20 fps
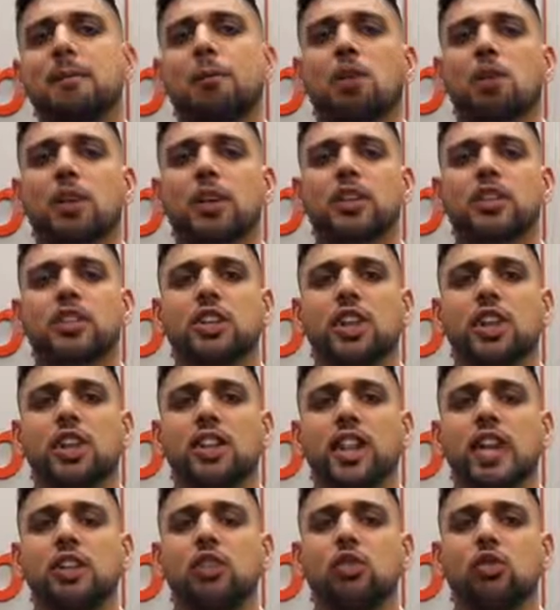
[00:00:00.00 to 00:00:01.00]
employers to
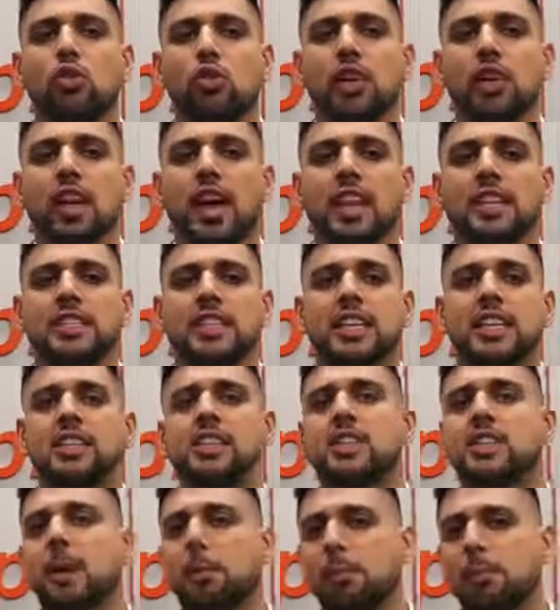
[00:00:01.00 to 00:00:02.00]
continue utilizing and
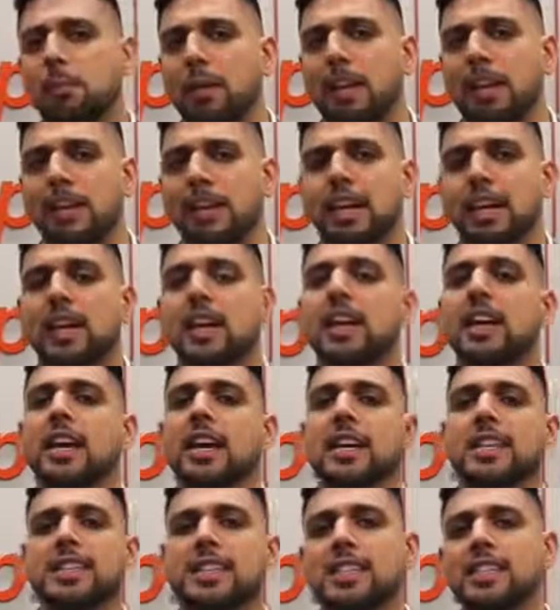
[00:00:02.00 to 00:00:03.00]
supplementing
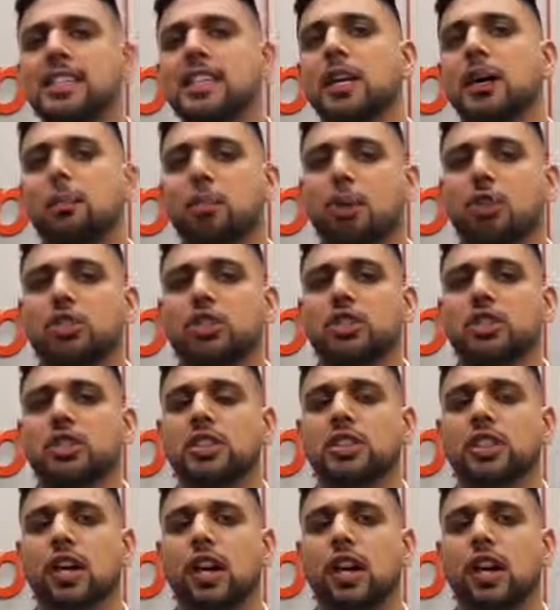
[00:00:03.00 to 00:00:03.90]
existing approaches,